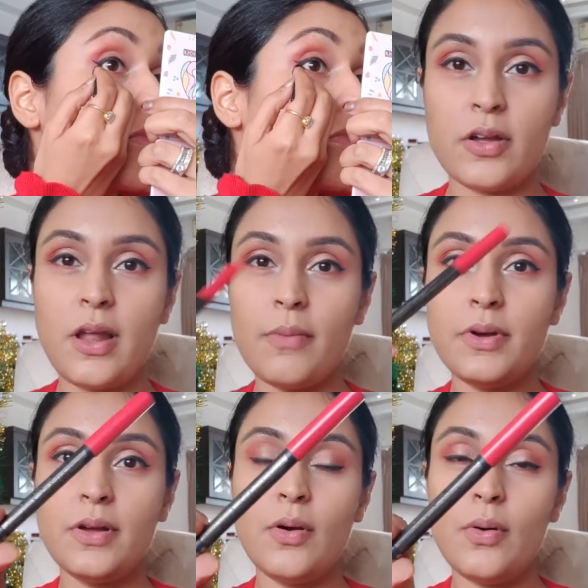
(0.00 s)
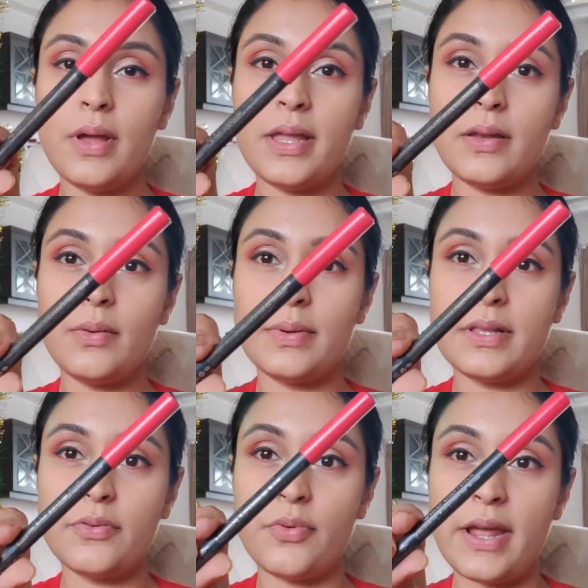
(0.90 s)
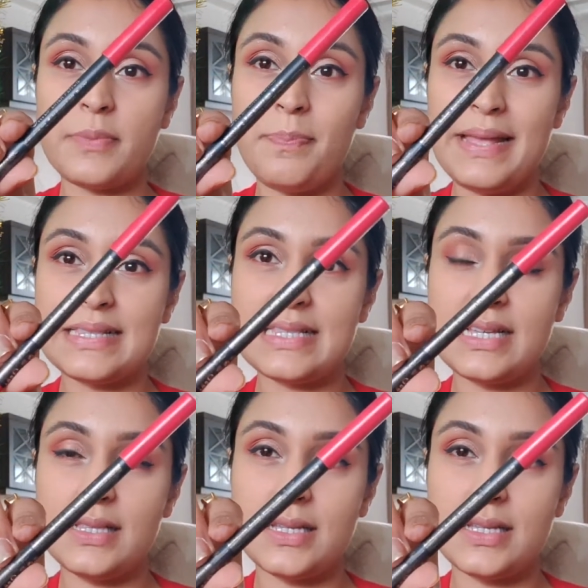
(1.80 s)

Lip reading: Okay, now I'm gonna go in with a red pencil.